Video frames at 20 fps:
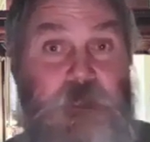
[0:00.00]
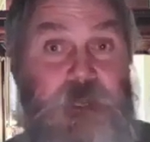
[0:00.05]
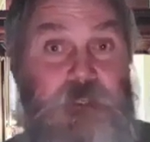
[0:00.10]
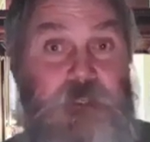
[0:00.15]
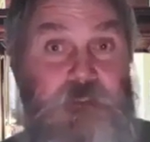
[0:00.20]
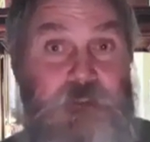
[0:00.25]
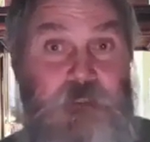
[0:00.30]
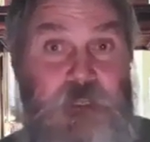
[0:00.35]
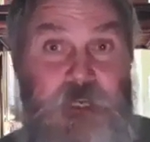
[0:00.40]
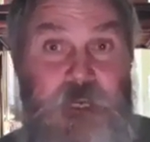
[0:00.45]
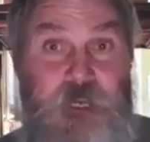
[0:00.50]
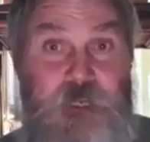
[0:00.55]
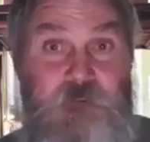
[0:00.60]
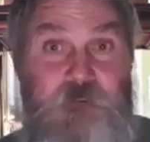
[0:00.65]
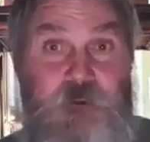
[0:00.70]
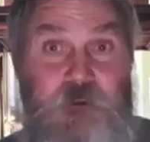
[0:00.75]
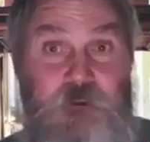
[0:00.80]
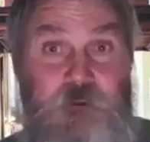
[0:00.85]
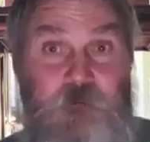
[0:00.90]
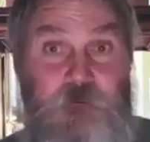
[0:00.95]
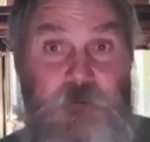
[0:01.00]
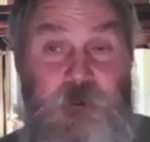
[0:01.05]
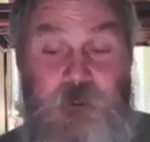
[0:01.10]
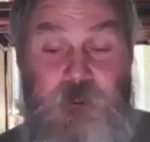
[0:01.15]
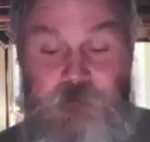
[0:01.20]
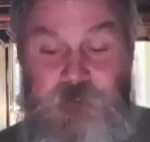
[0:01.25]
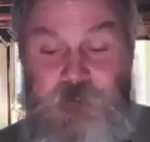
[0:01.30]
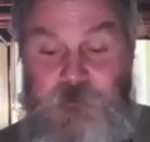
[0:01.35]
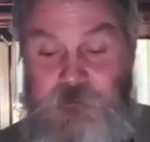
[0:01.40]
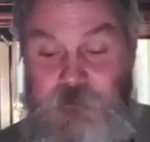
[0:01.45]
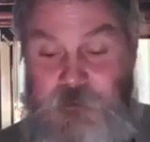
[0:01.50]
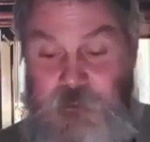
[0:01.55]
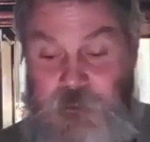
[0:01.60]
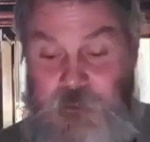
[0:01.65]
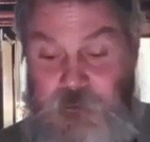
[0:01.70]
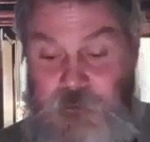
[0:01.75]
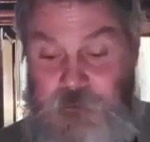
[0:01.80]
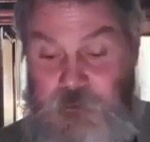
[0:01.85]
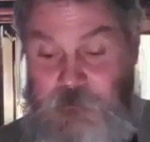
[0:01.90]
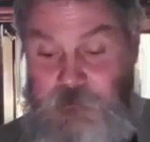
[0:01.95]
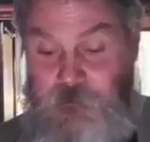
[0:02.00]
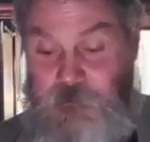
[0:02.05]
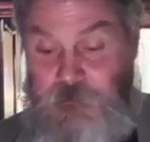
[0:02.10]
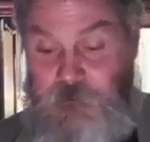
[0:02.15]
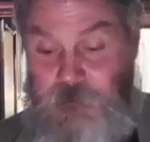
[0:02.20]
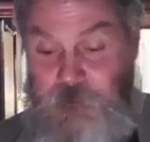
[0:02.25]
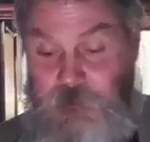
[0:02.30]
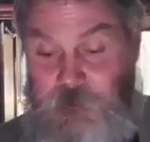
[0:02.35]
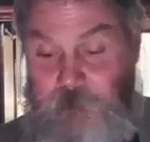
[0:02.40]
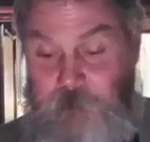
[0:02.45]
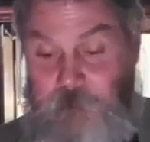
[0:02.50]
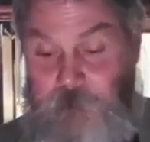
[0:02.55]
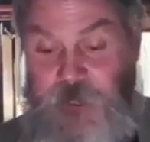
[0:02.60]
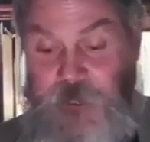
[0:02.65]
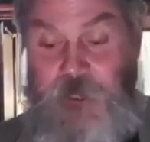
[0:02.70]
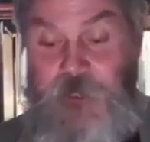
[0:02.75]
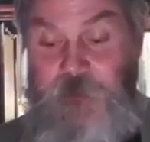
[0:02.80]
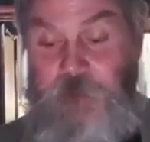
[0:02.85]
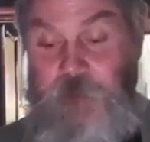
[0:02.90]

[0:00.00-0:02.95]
I can't imagine they haven't heard what I'm doing out here.